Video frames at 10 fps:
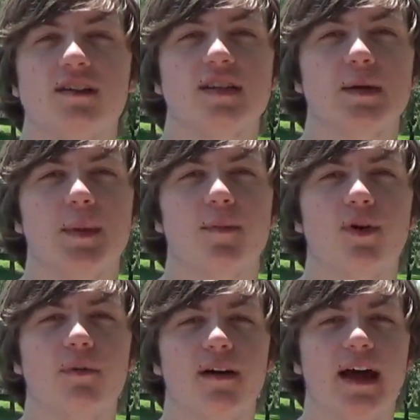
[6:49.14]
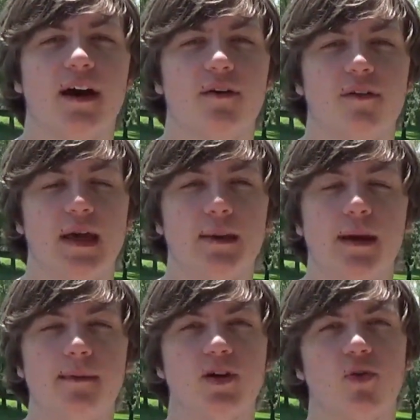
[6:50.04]
us a little bit more about how a
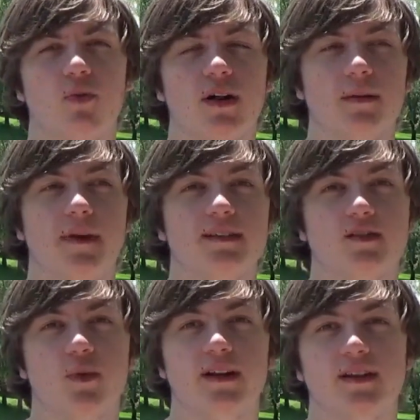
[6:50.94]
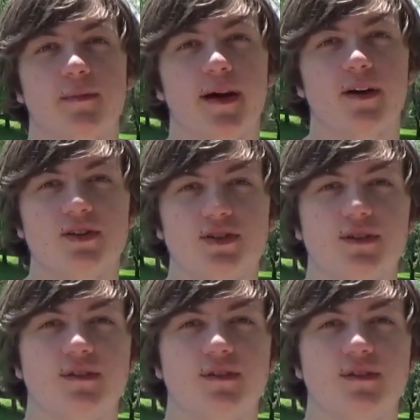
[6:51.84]
baby koala makes its way to the pouch?